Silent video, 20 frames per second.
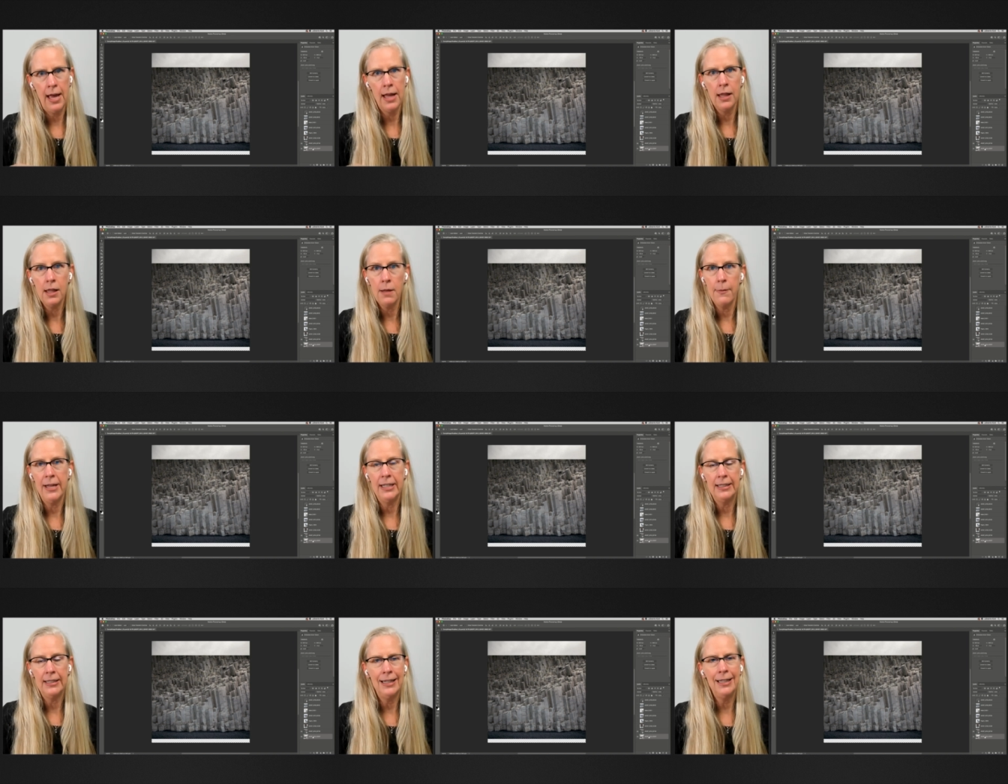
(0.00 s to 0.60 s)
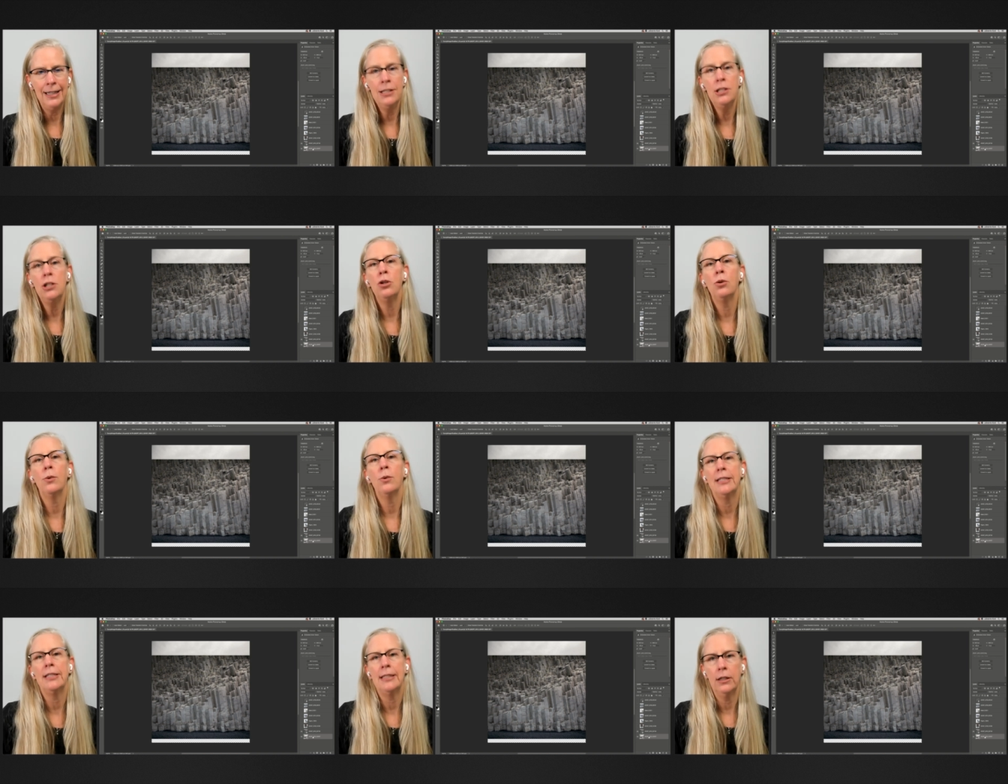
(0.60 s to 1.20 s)
elements
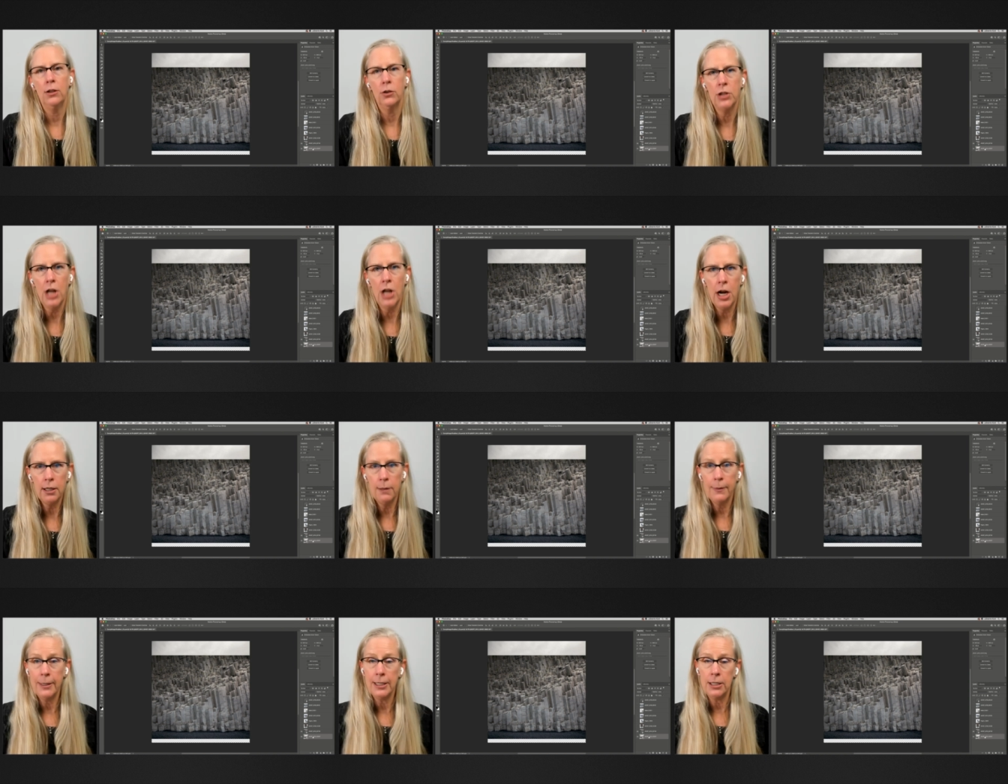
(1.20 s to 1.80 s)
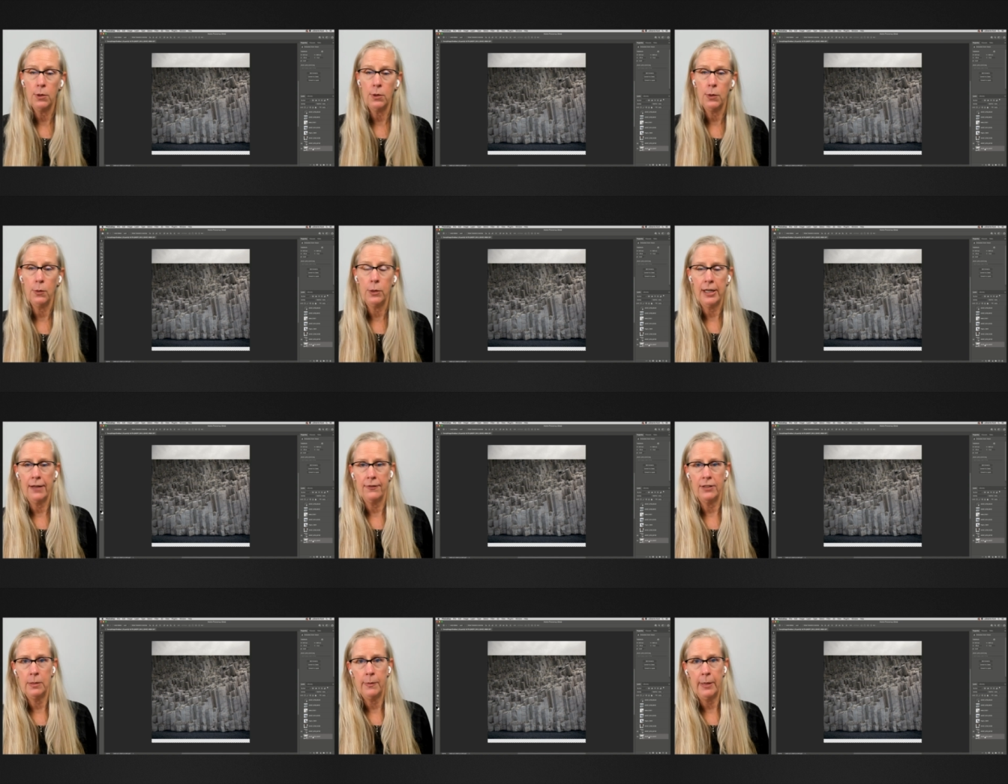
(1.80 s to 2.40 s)
into a single document so we
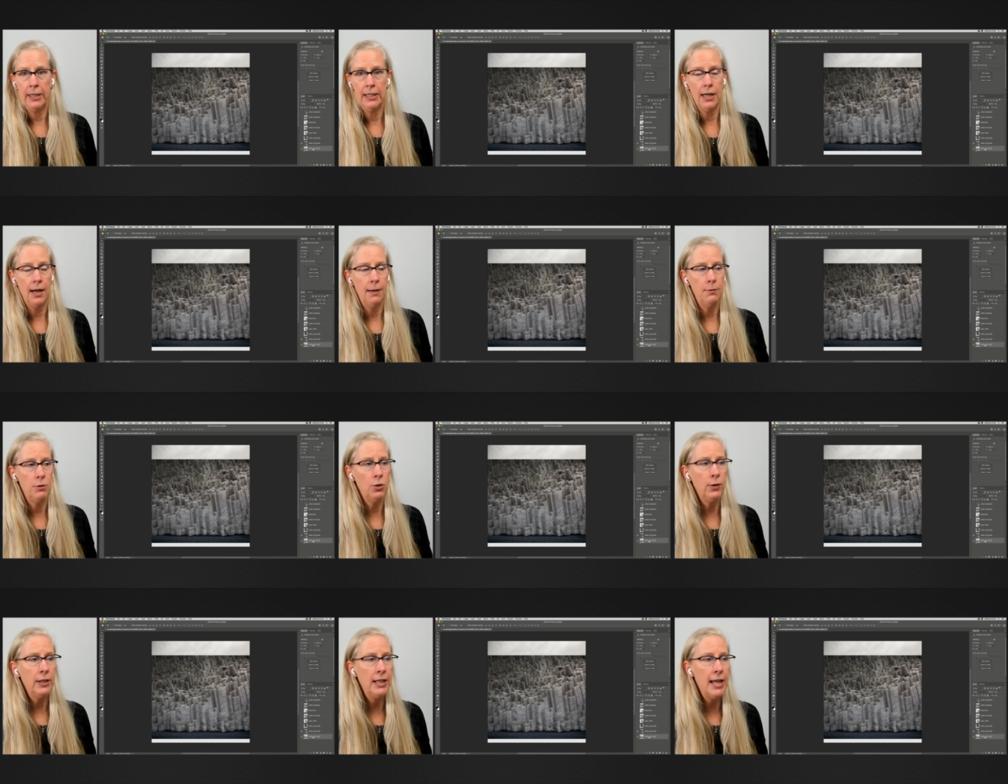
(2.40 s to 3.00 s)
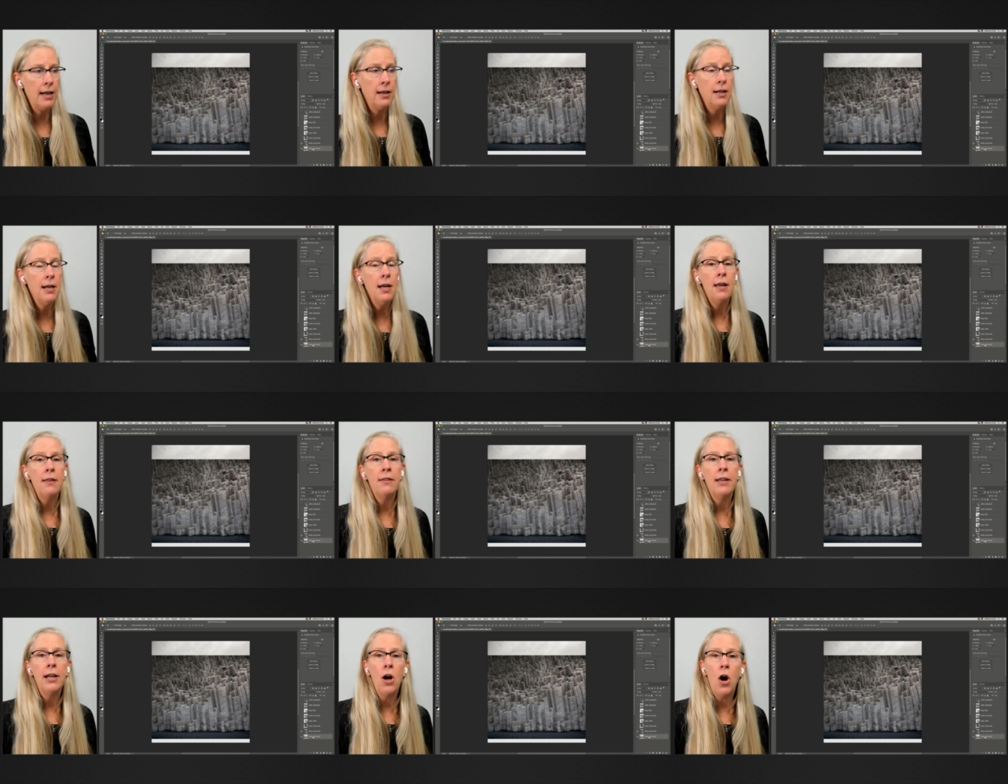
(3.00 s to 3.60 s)
wouldn't have to spend time doing that.
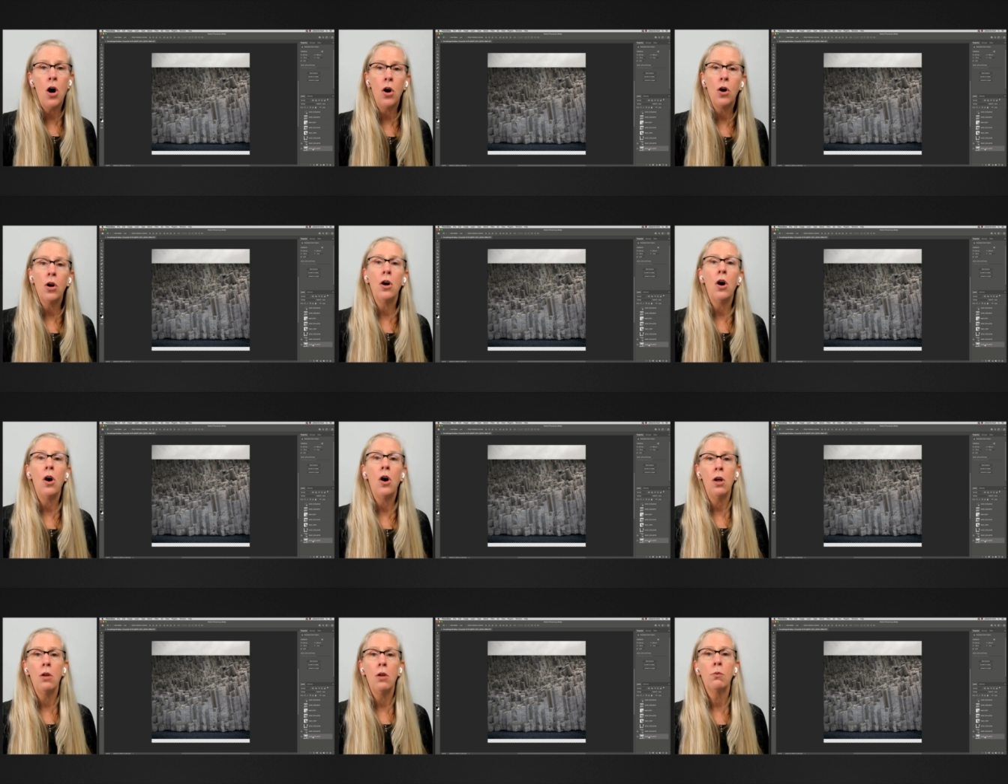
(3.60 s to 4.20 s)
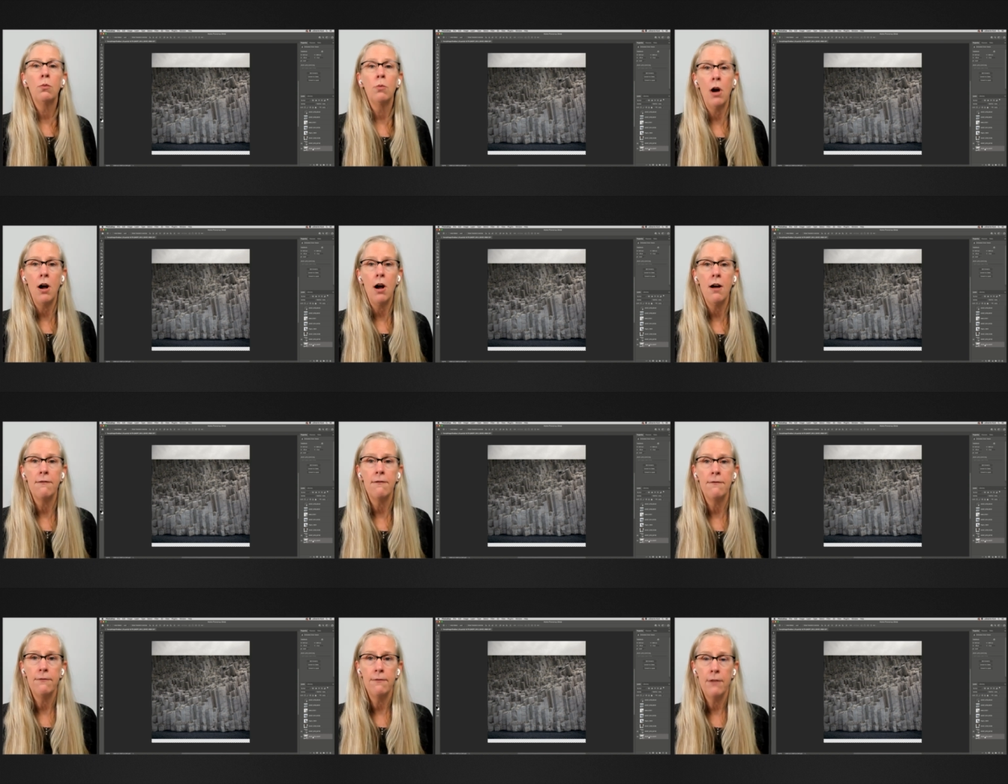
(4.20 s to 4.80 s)
They are all
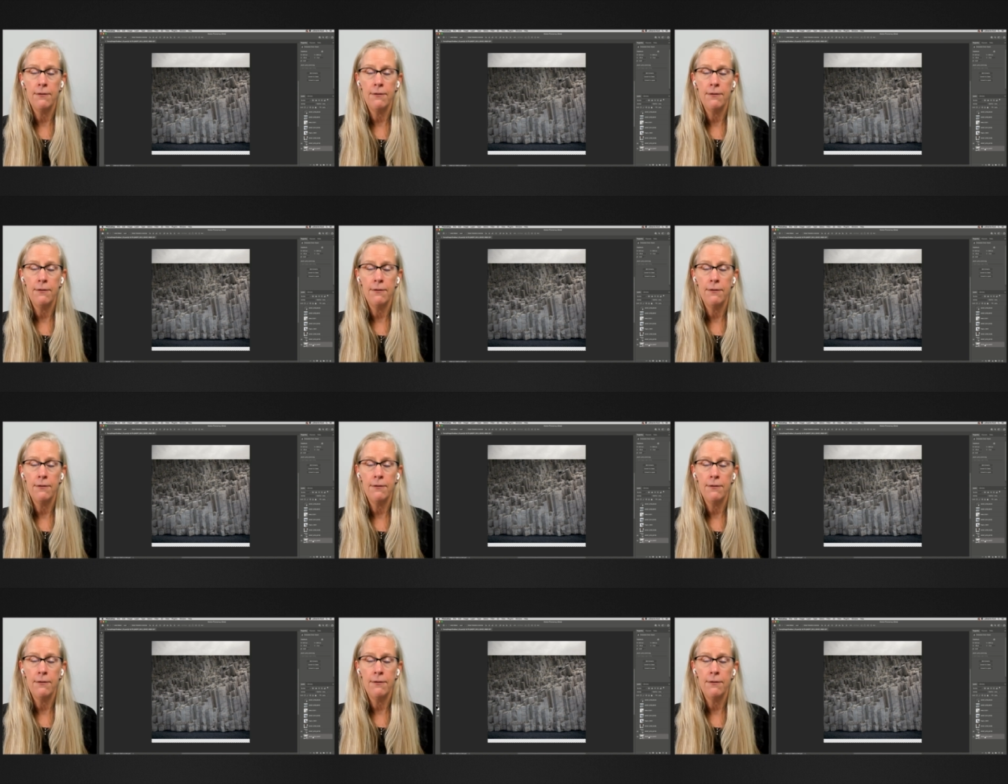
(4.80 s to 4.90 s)
raw